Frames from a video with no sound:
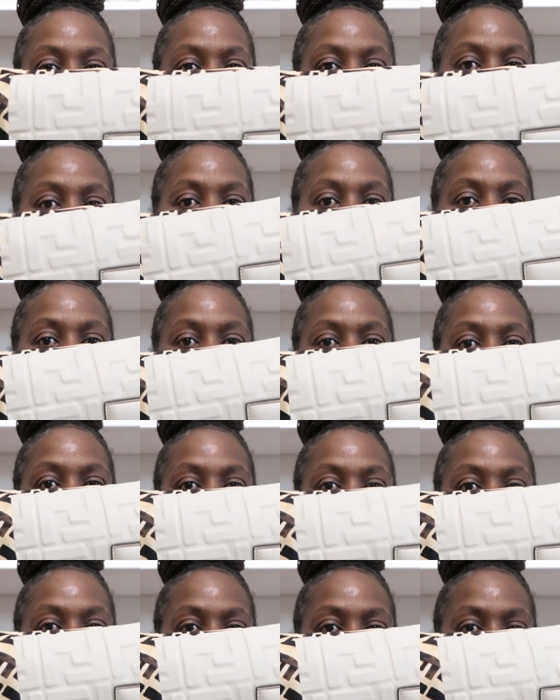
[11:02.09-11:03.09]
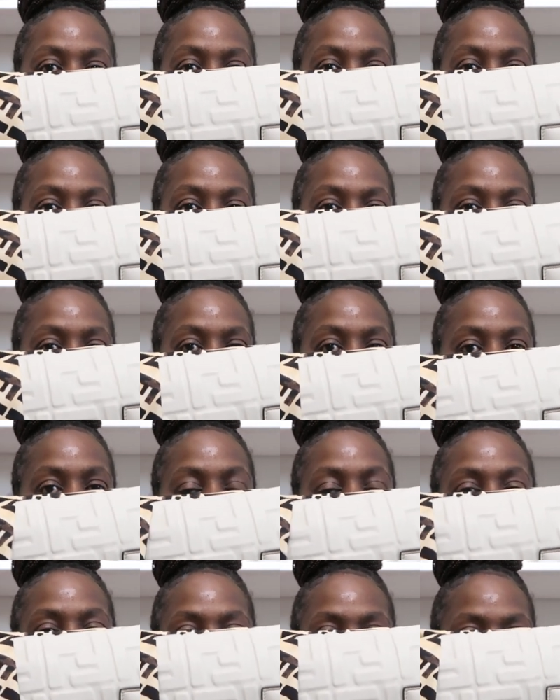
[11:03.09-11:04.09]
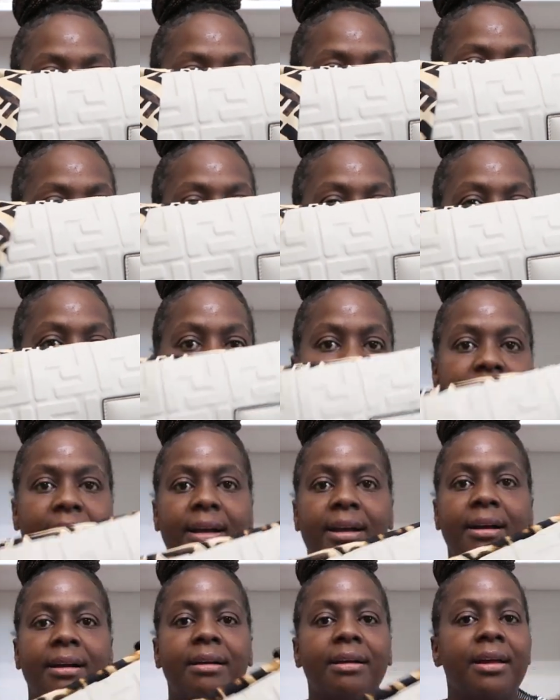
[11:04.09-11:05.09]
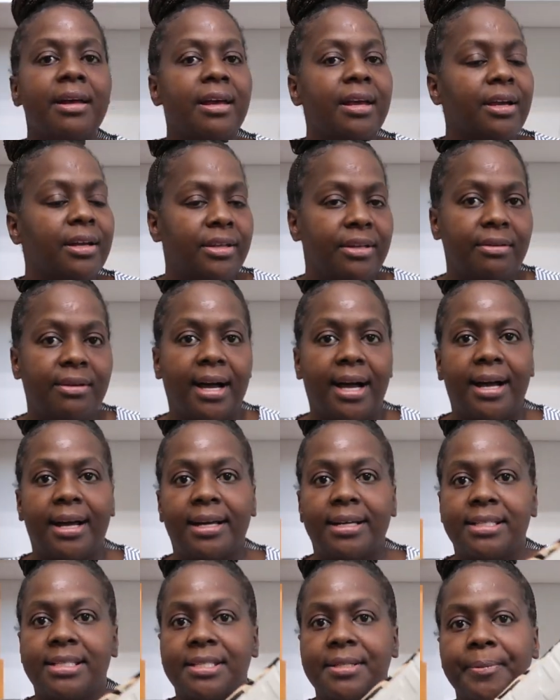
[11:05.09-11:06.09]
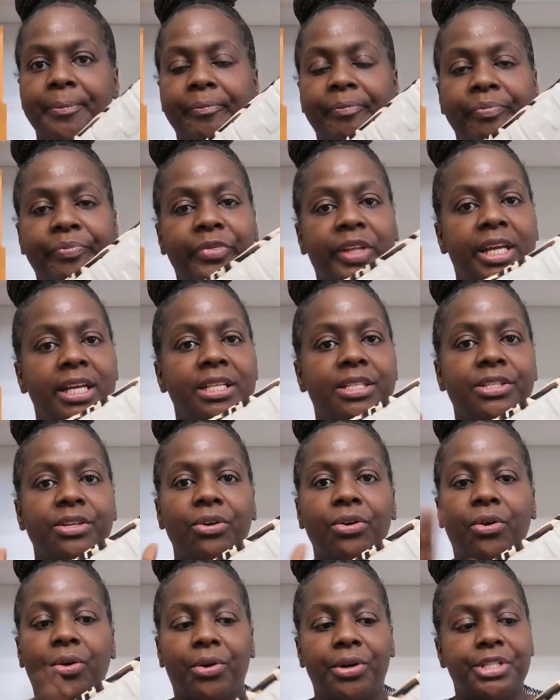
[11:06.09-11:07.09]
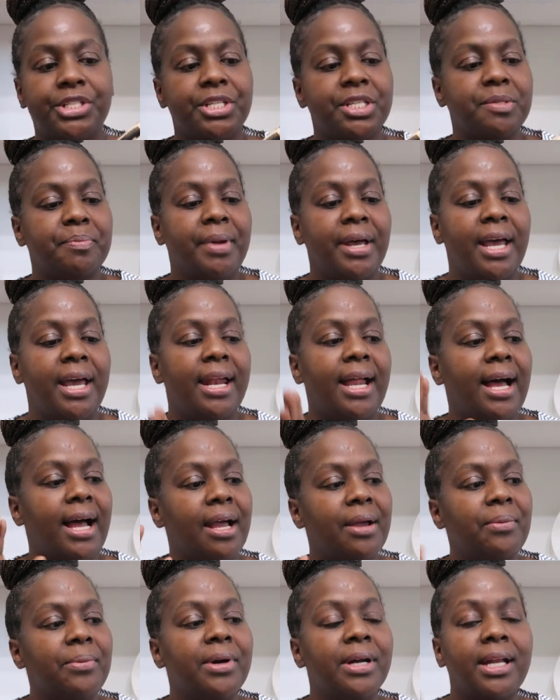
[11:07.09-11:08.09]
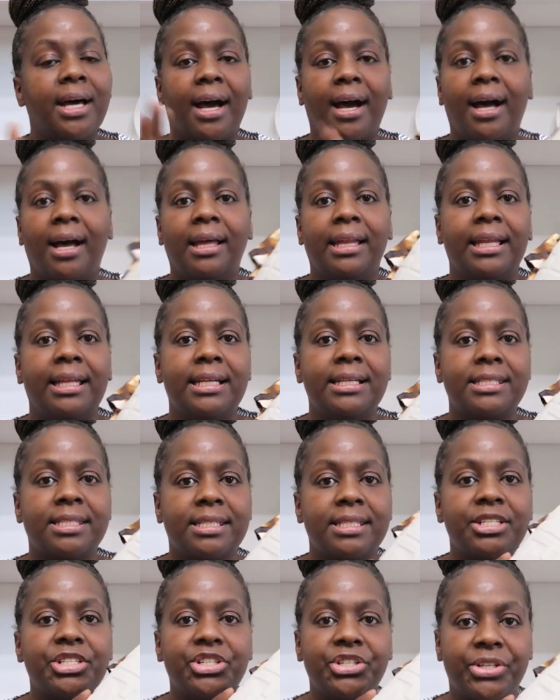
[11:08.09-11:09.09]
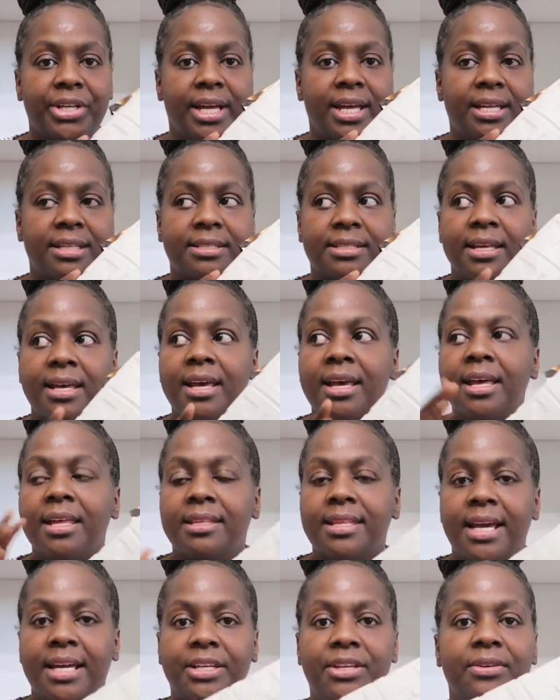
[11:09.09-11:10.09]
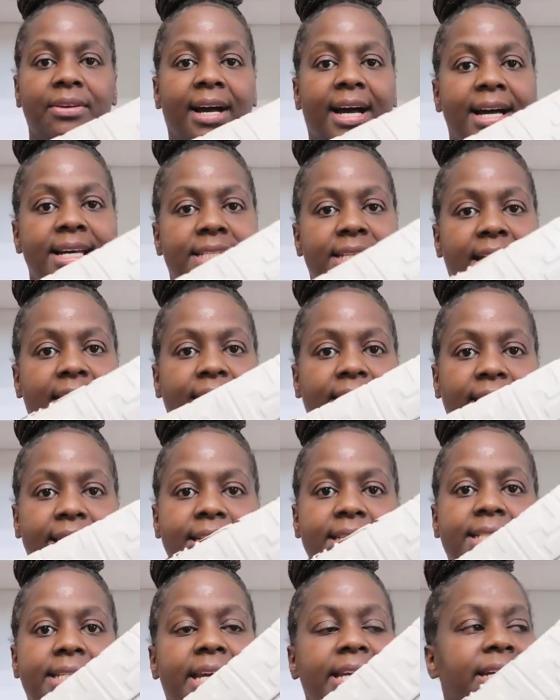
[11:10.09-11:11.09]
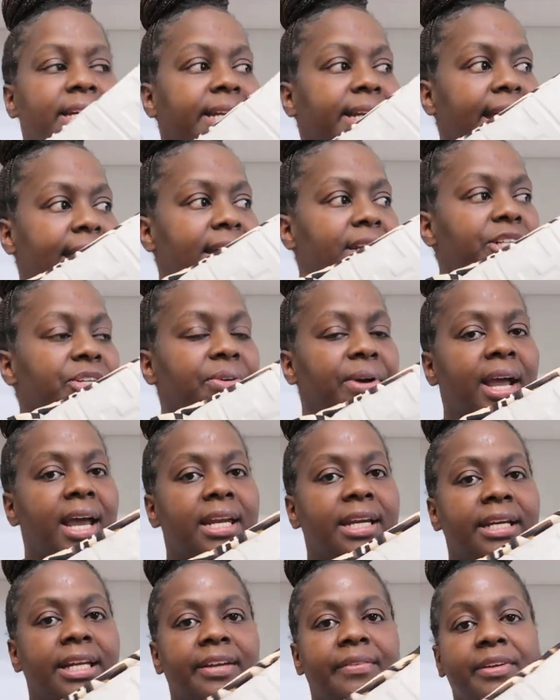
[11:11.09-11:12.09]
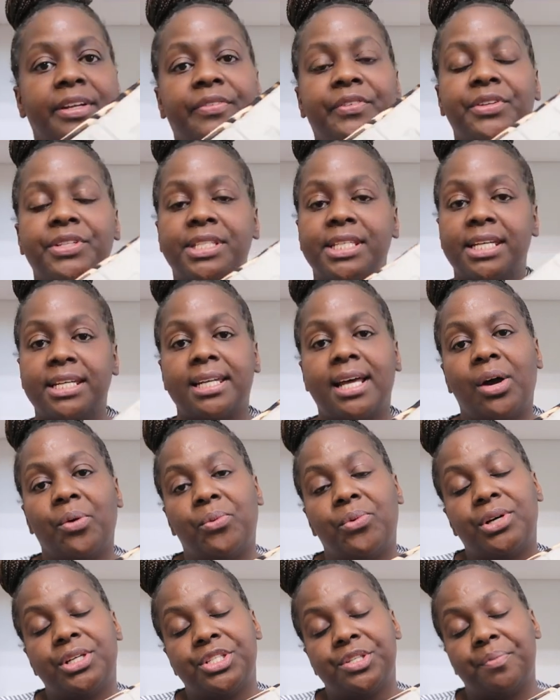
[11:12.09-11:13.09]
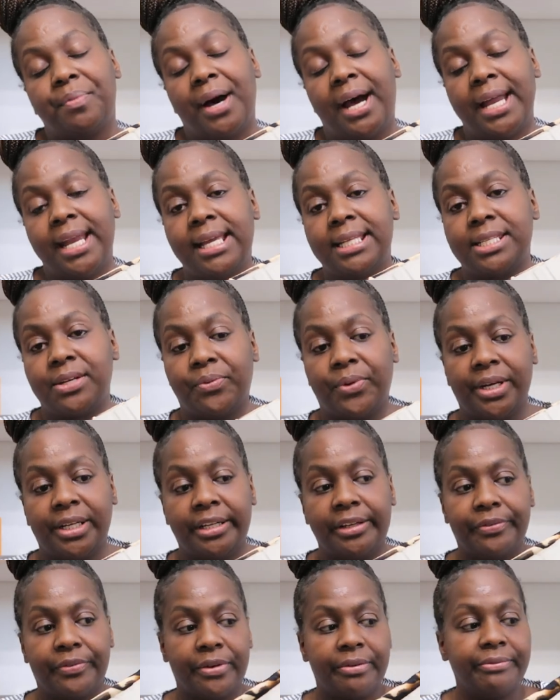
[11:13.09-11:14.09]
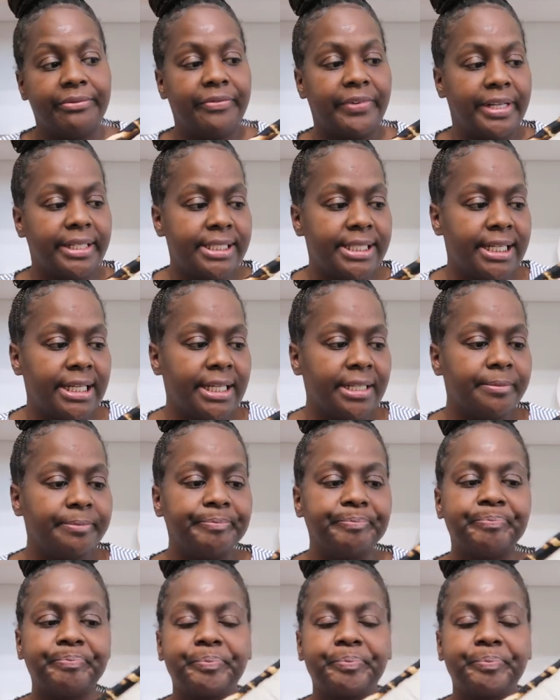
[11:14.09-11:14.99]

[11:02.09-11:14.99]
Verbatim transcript: that it has on it, and it matches this print right here. You guys, it's a gorgeous bag. I would highly suggest that you guys at least take a gander at it, even if you did not want to buy it directly from Fendi.